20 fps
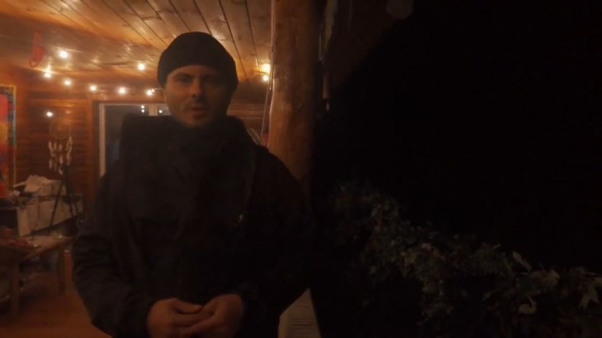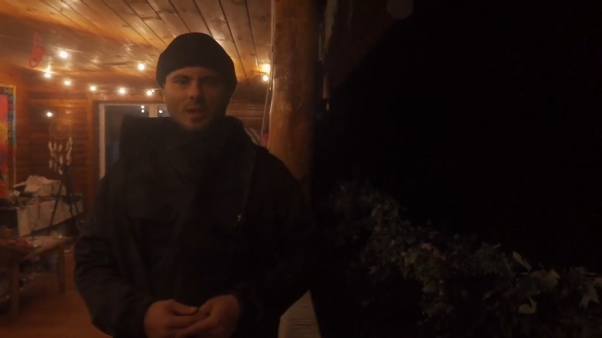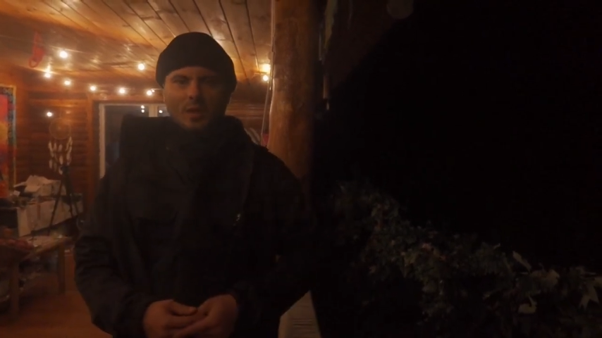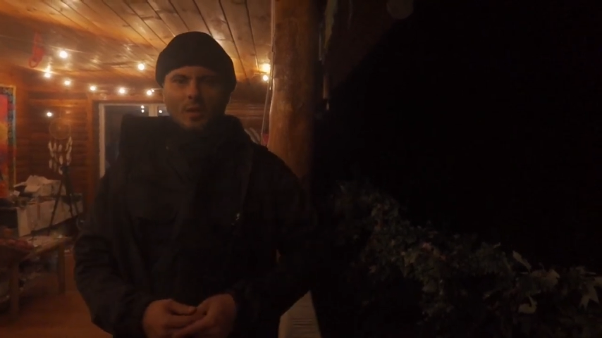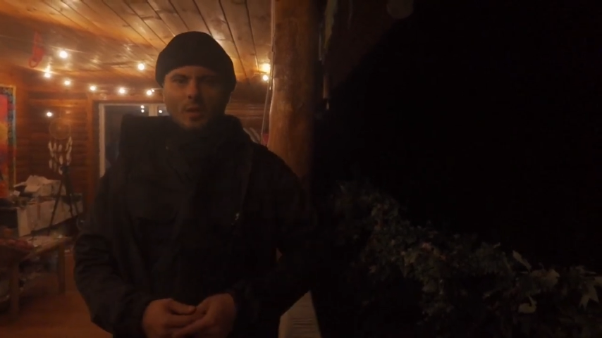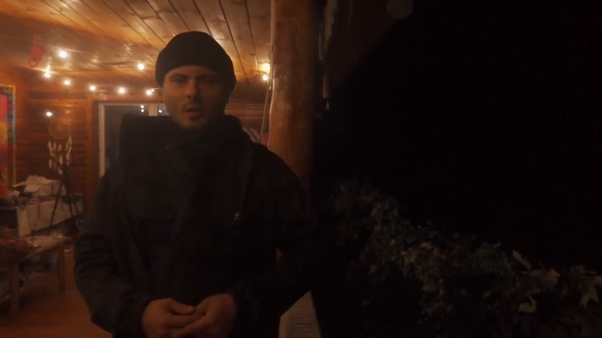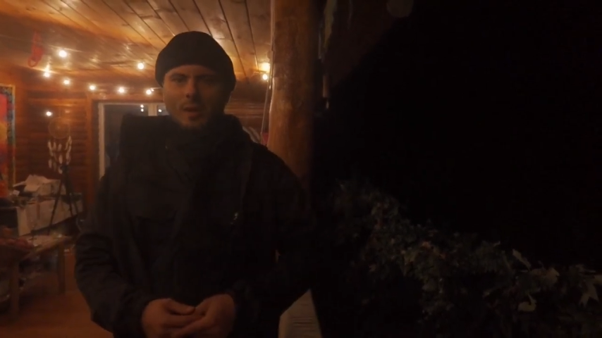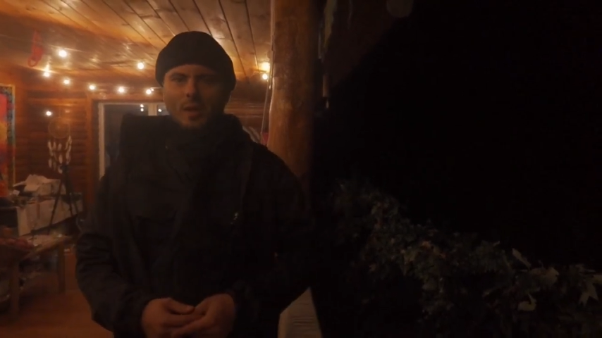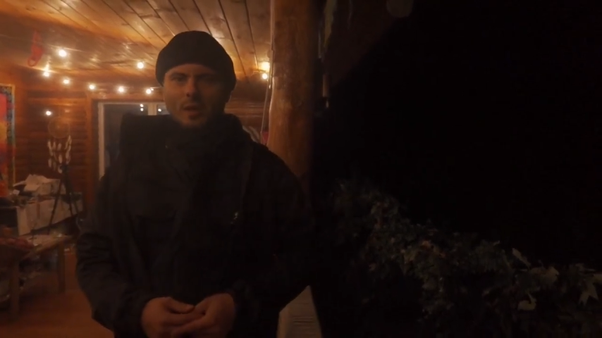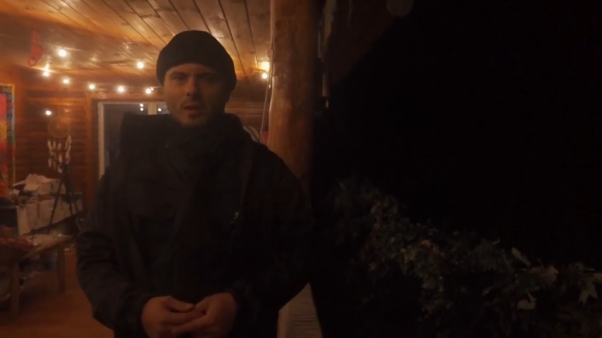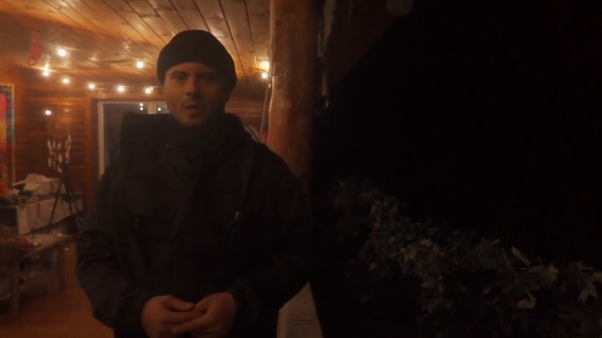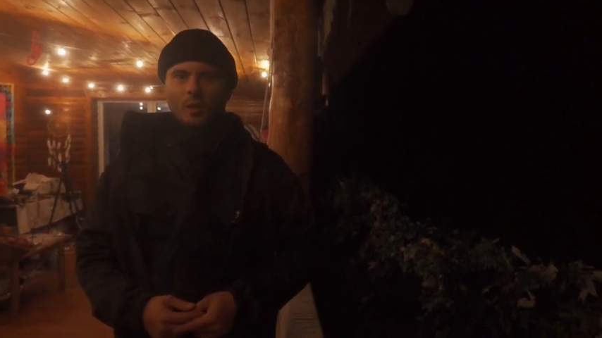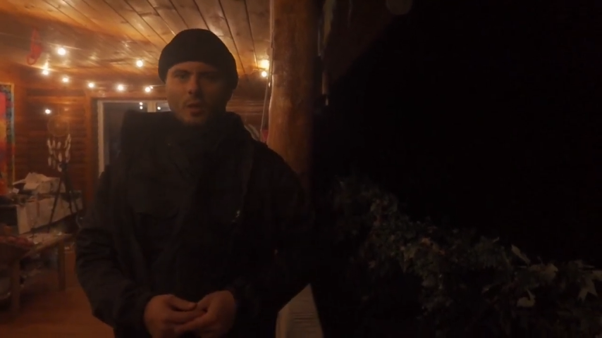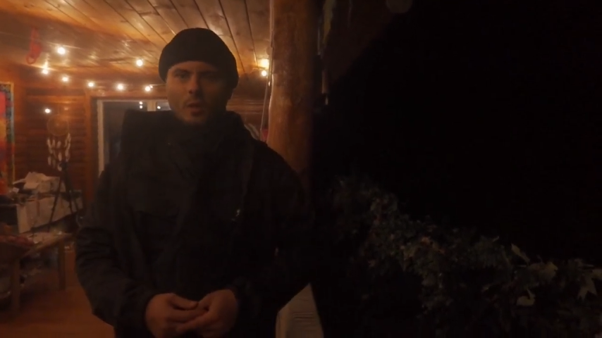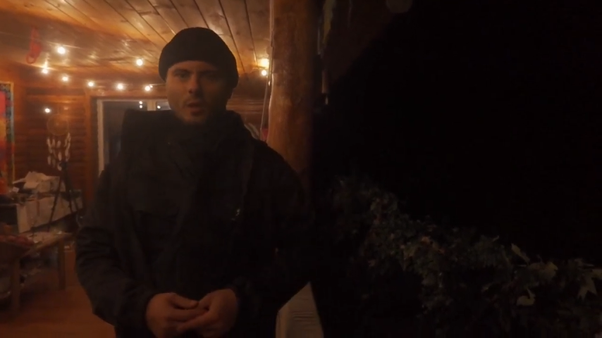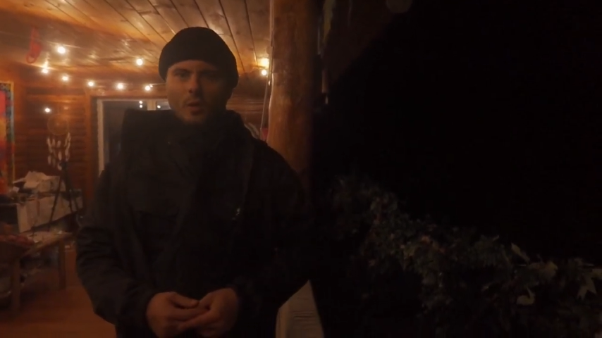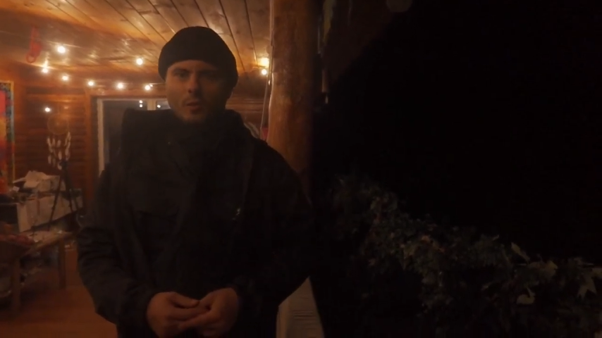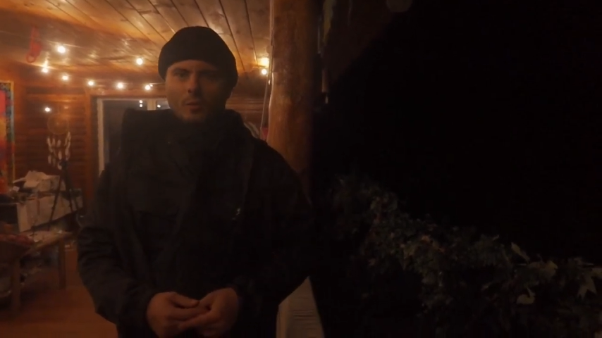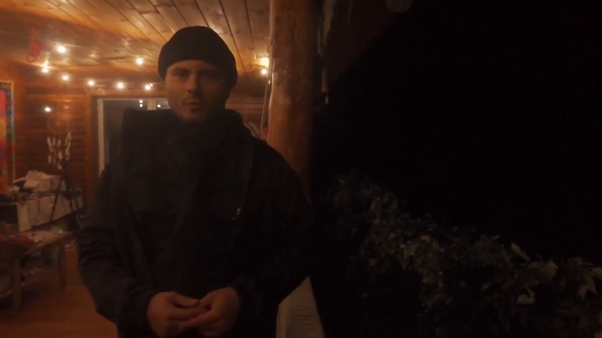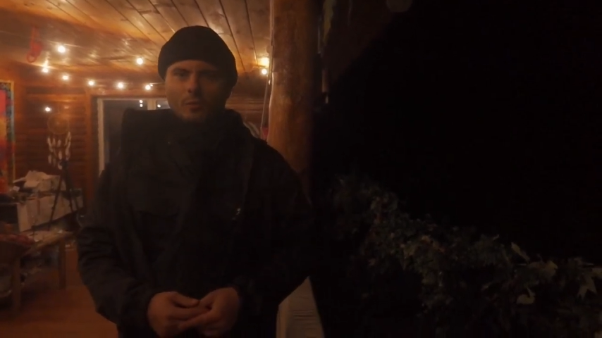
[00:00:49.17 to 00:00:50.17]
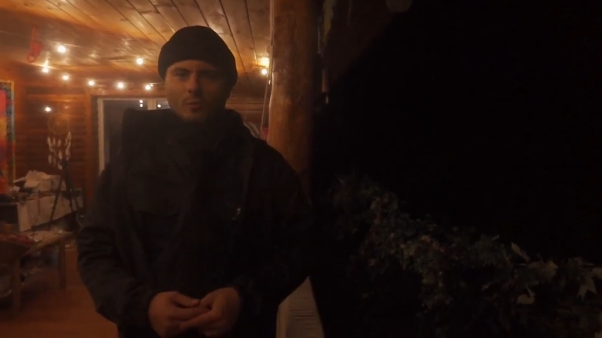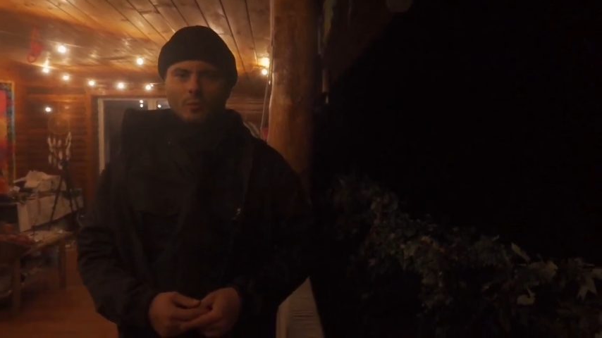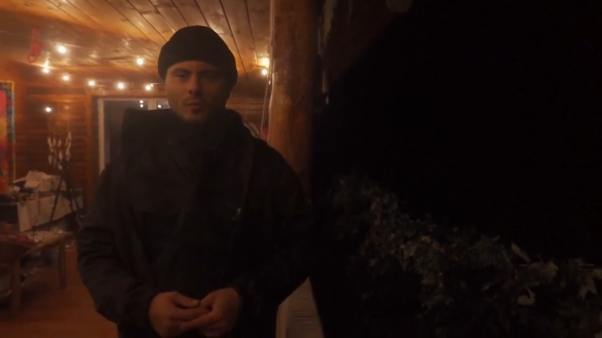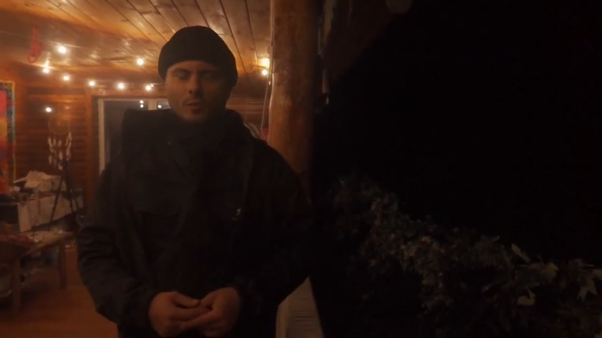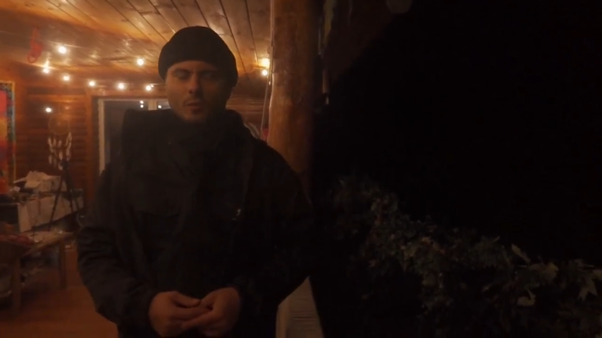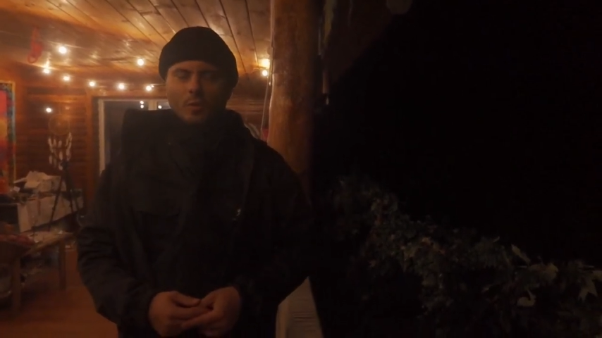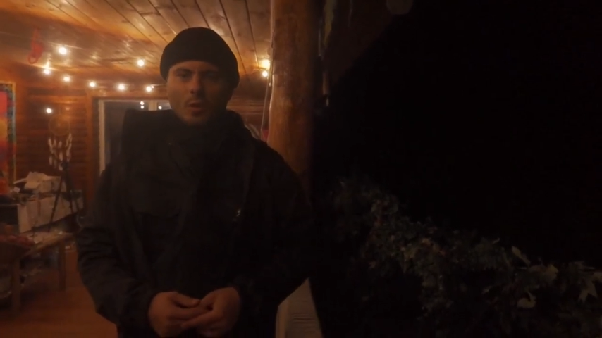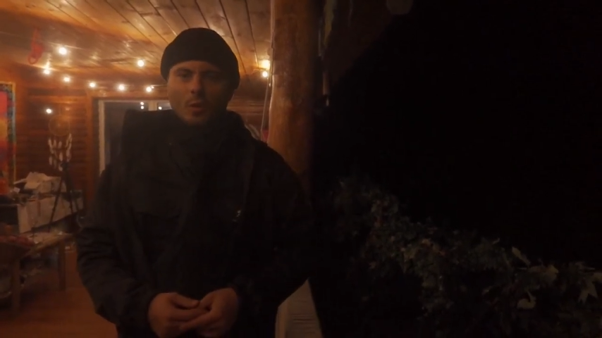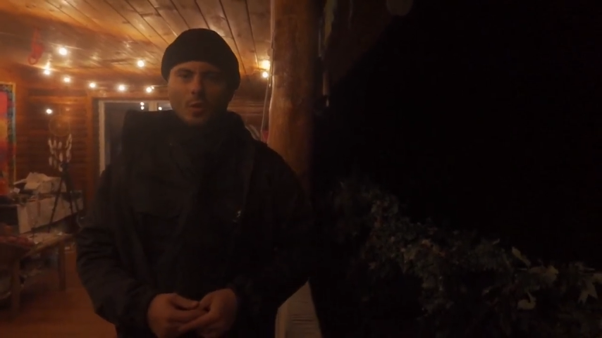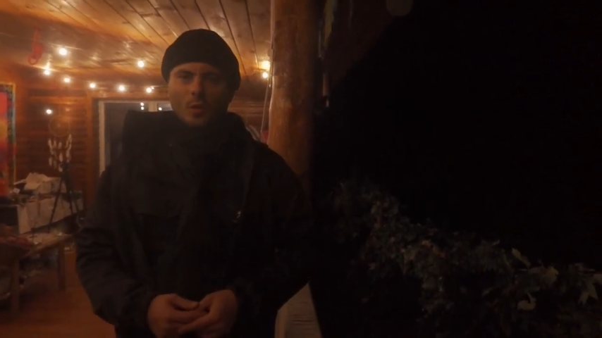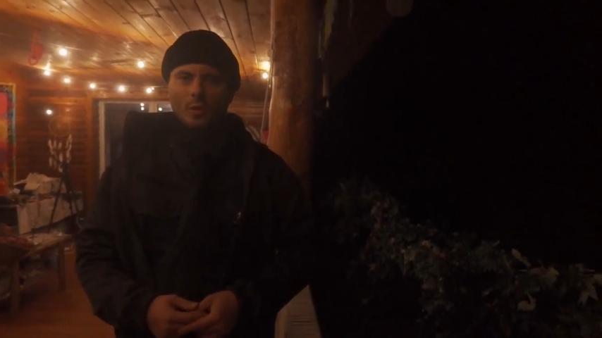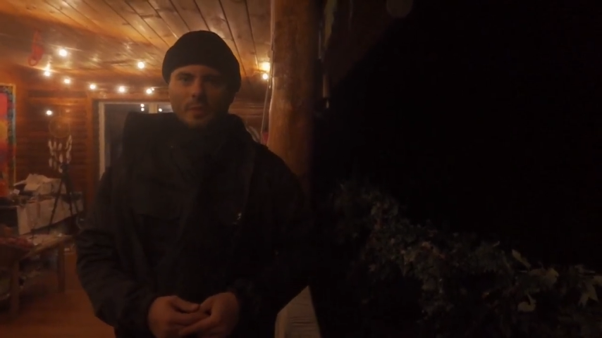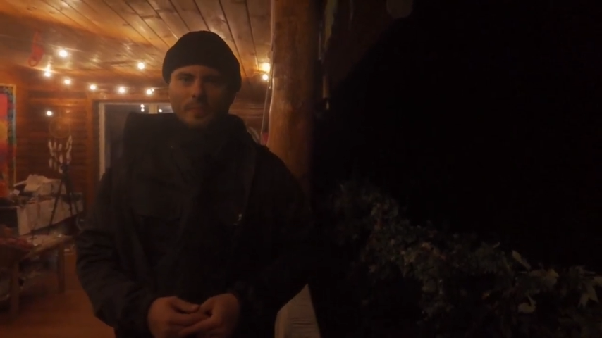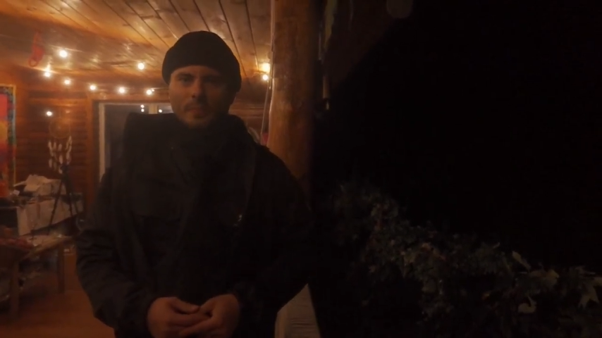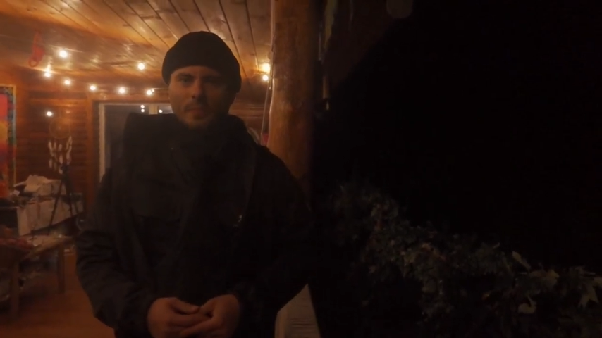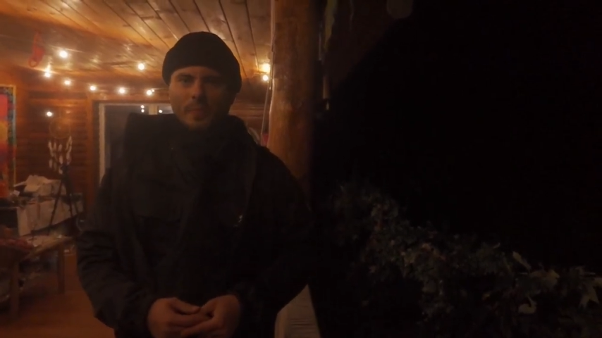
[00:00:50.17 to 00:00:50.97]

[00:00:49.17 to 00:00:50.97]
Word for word: the Roman law, rule.